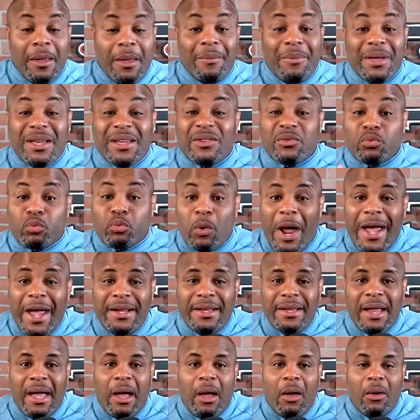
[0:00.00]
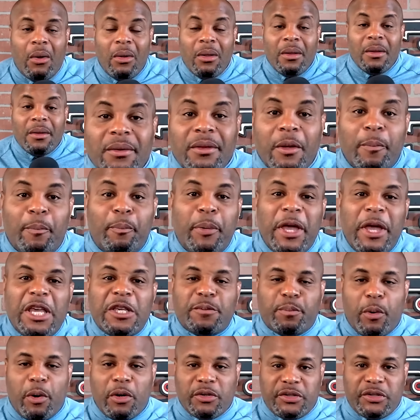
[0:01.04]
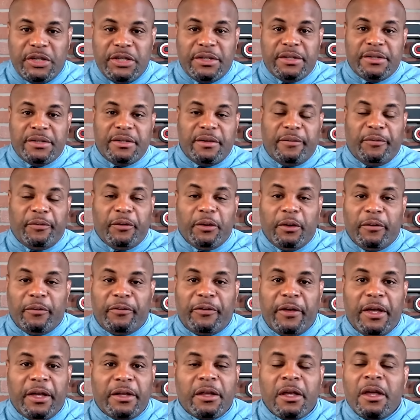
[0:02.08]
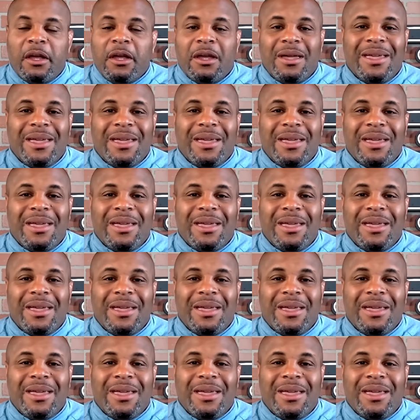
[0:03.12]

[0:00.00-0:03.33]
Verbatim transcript: because right now the baseball season is in full effect.